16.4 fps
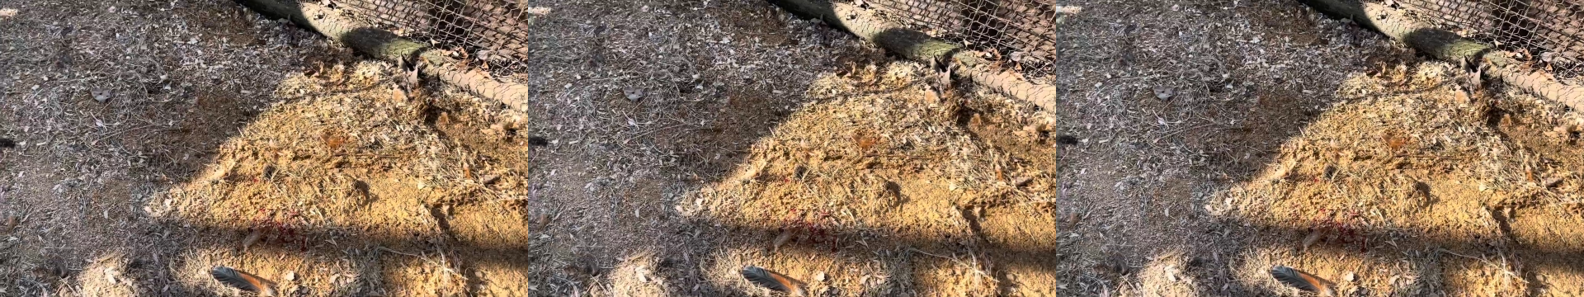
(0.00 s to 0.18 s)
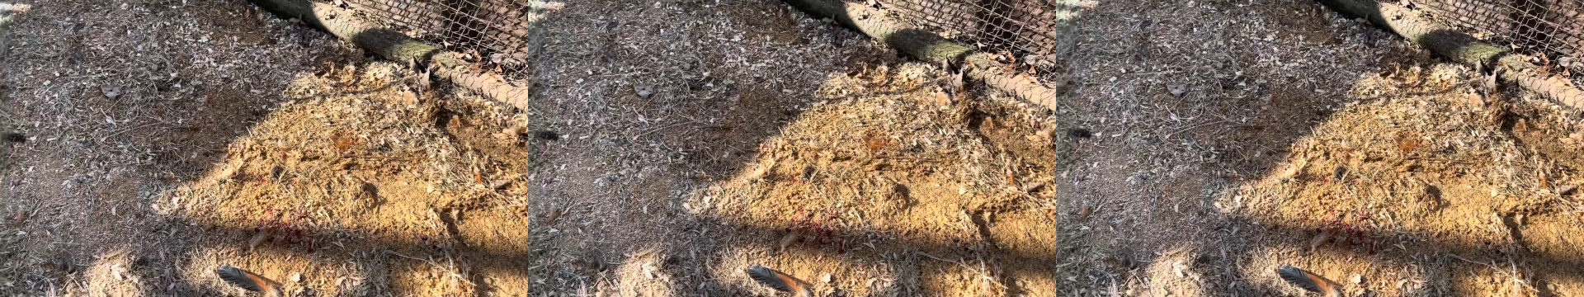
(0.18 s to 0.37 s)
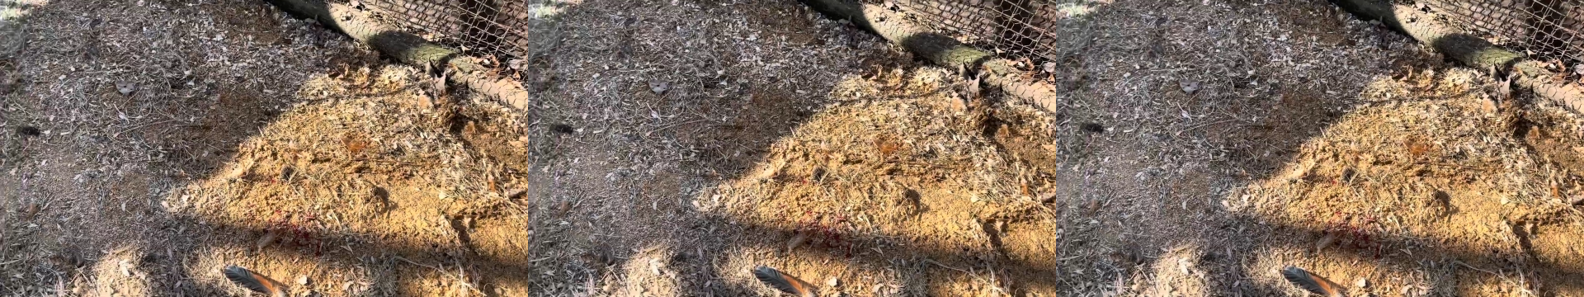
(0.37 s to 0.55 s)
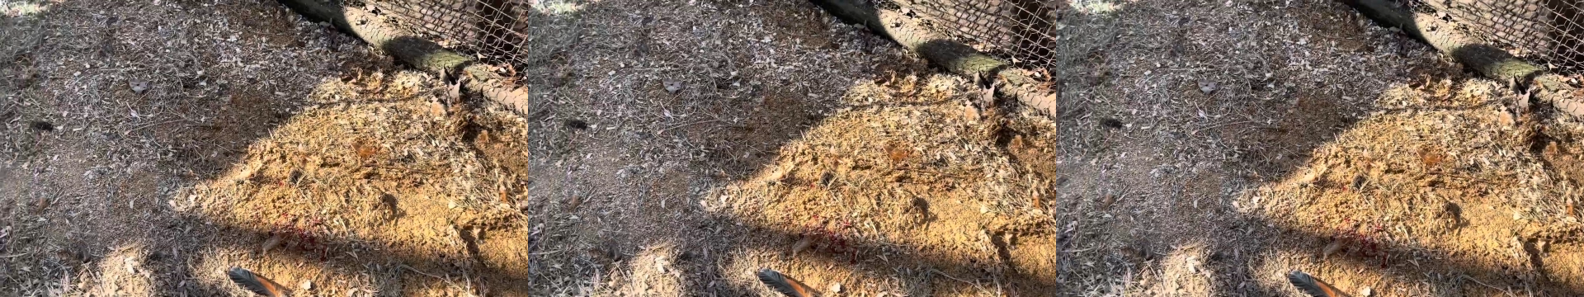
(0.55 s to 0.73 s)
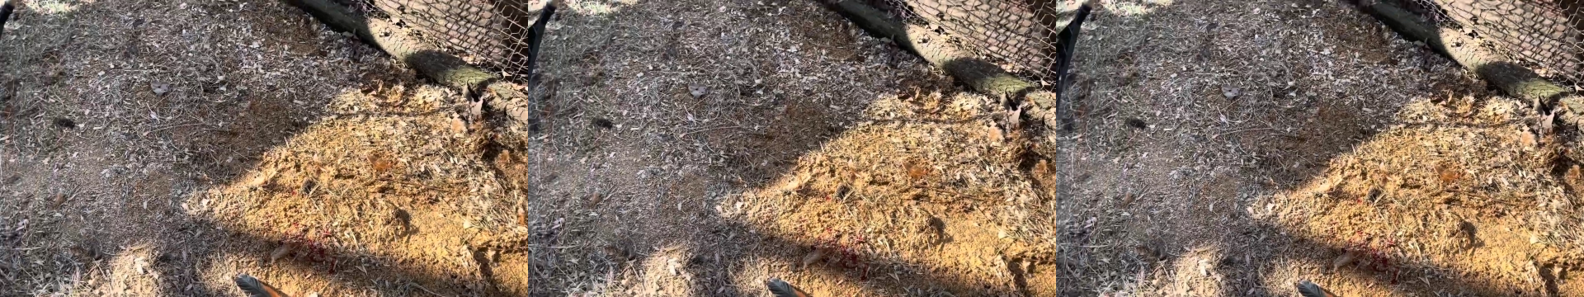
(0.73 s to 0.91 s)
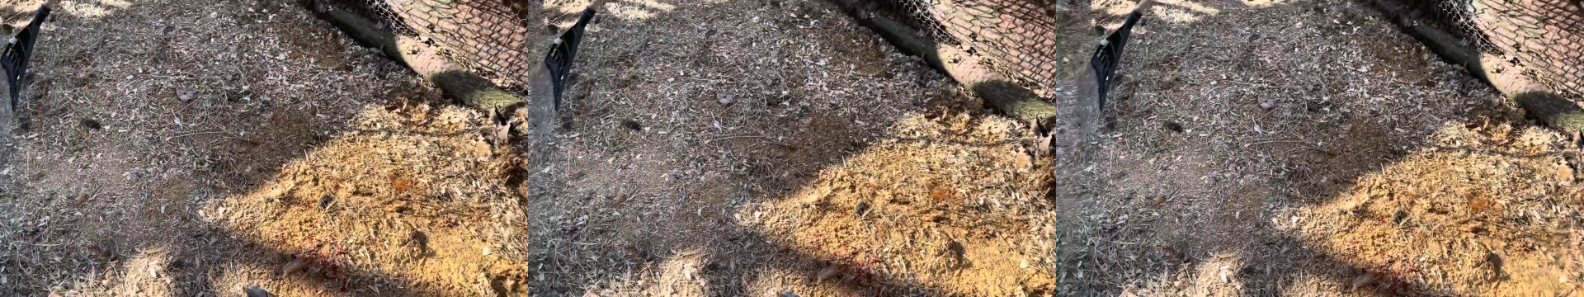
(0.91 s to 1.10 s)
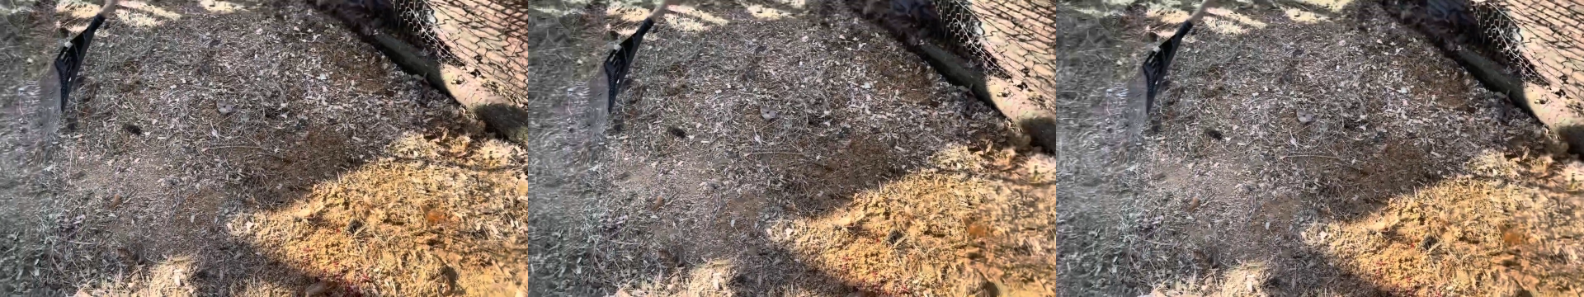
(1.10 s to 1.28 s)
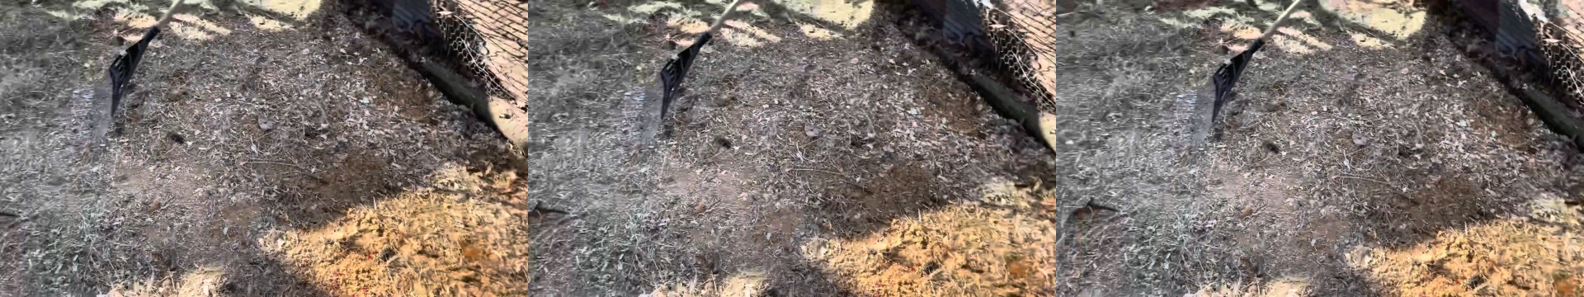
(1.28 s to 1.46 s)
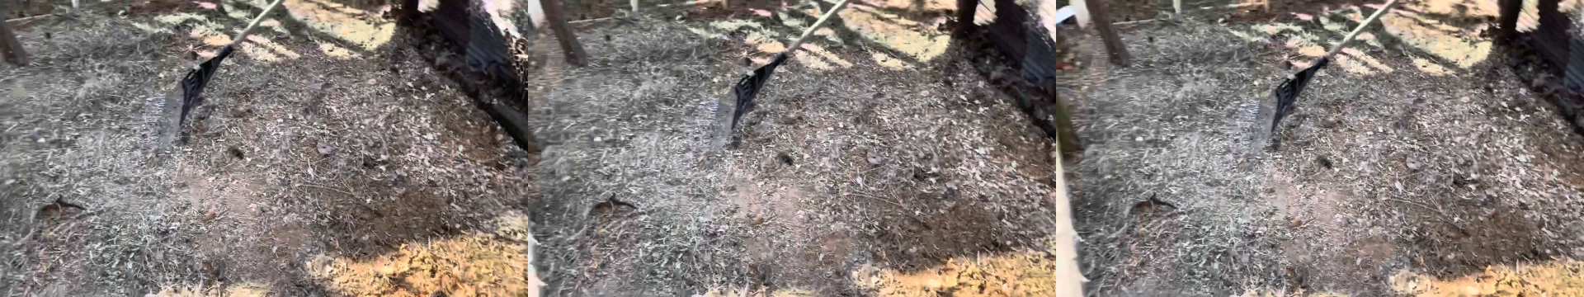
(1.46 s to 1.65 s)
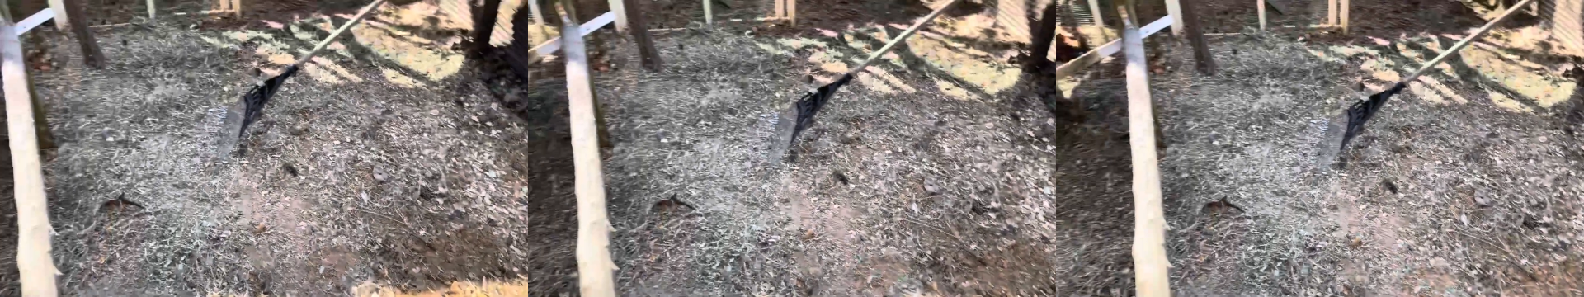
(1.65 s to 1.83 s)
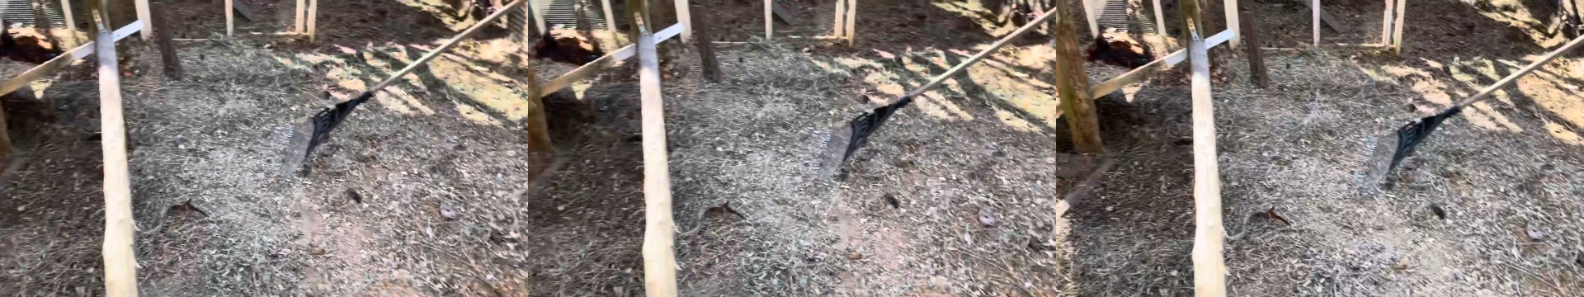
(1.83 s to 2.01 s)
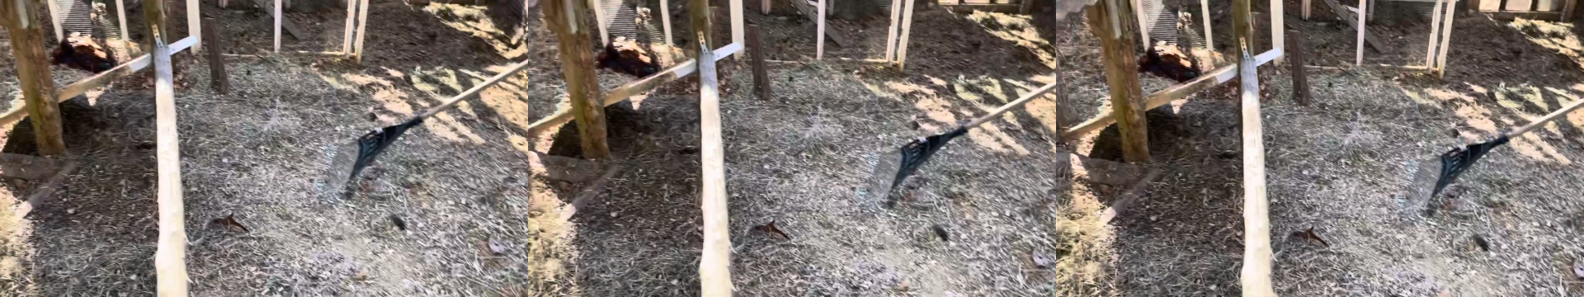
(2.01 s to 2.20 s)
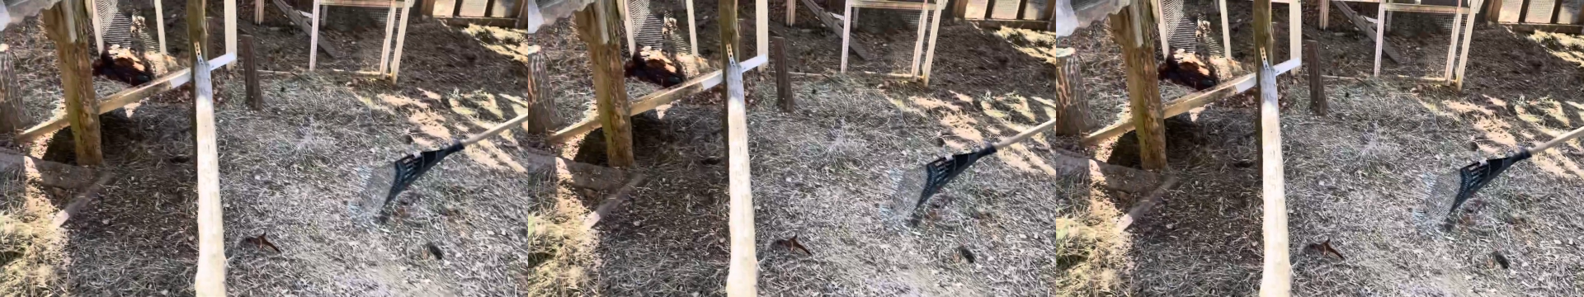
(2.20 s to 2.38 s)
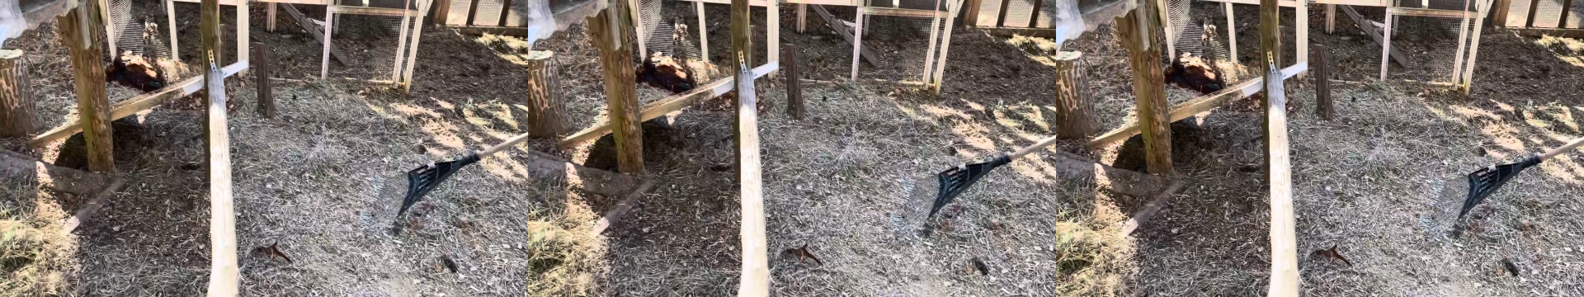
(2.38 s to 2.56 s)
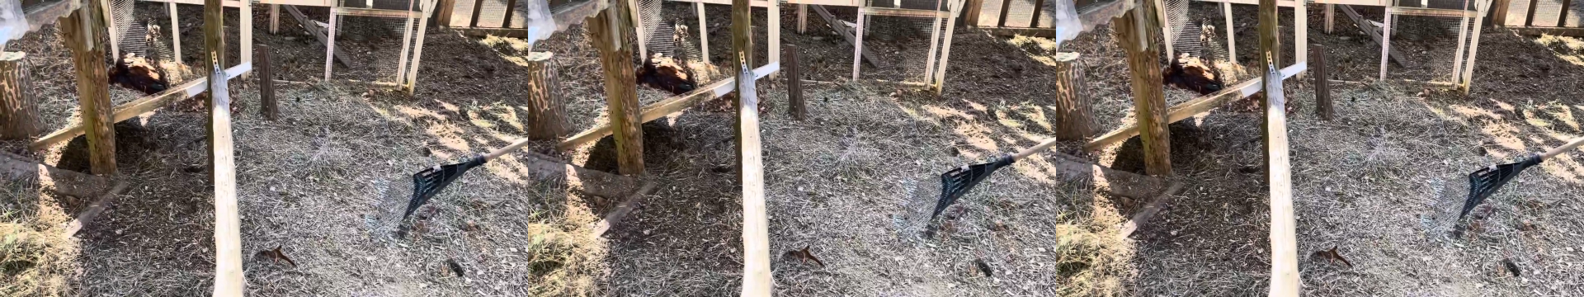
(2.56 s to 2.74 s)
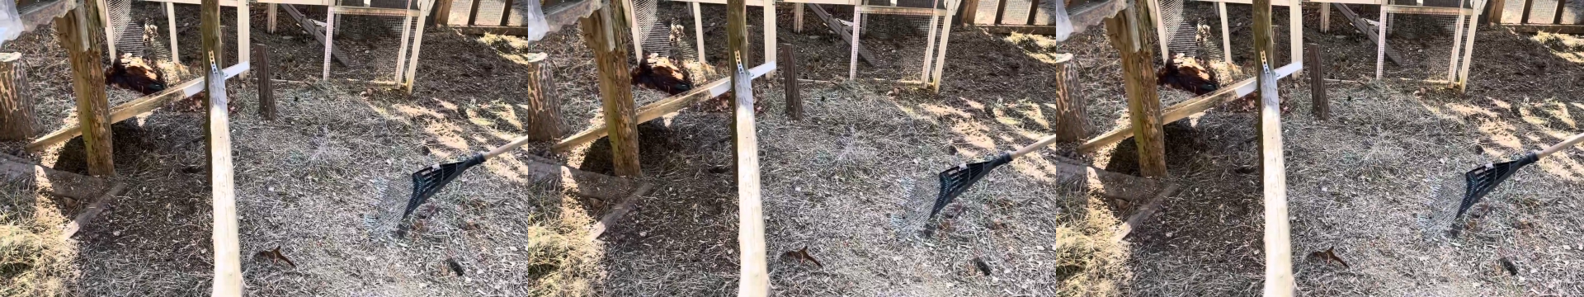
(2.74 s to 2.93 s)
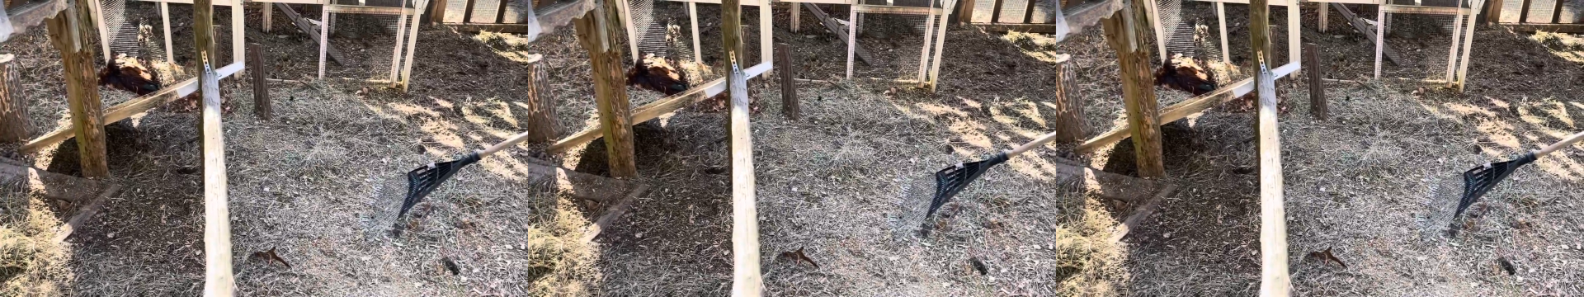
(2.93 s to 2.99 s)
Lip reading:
Nobody's mouth can be seen.